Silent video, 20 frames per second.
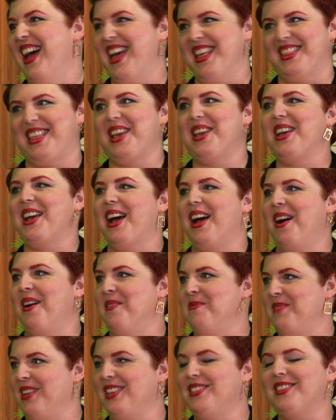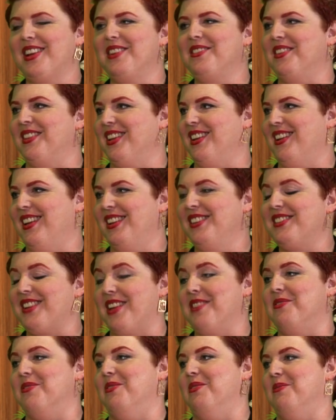They, um, in, generally, in
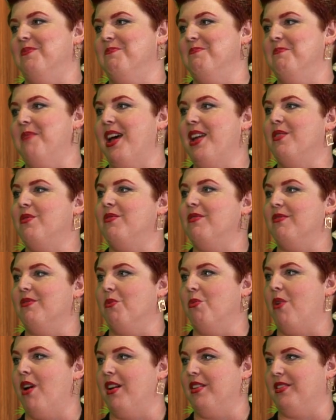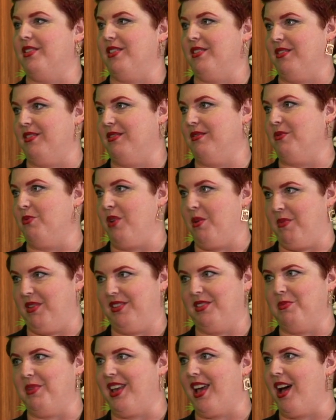general, men want their women
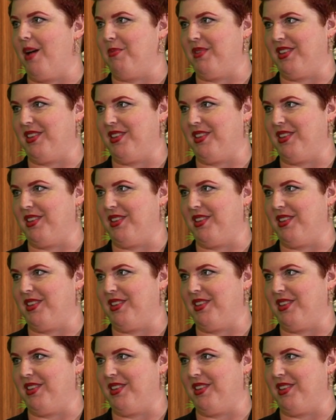to be happy